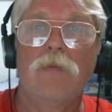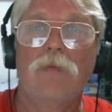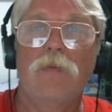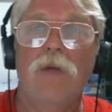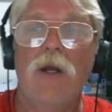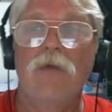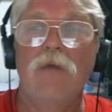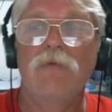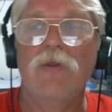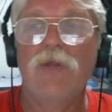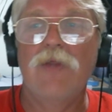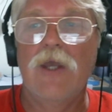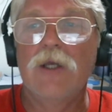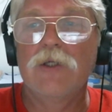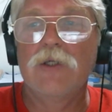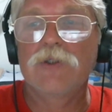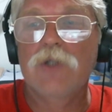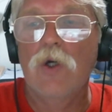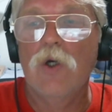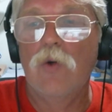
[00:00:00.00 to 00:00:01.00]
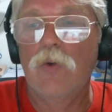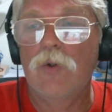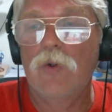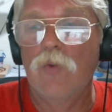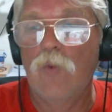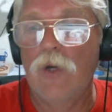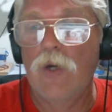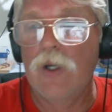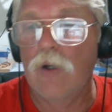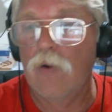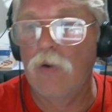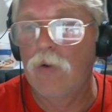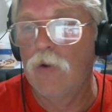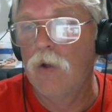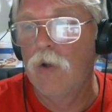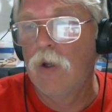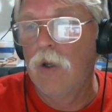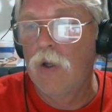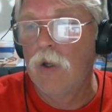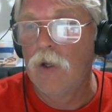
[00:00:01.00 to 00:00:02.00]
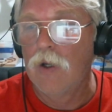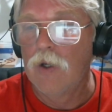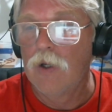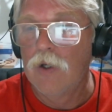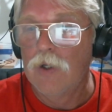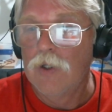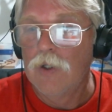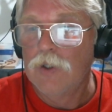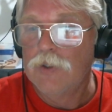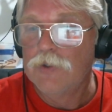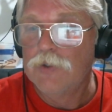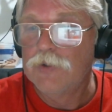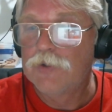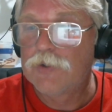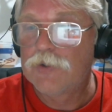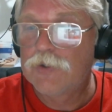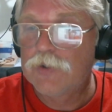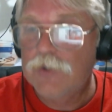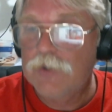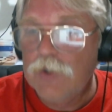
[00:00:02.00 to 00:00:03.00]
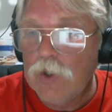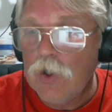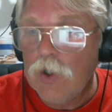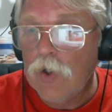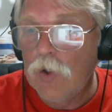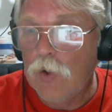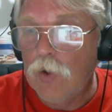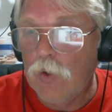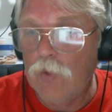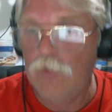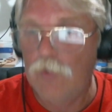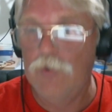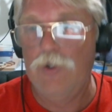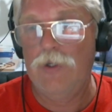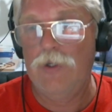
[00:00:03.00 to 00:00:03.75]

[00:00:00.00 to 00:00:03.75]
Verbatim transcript: everything is going well. So,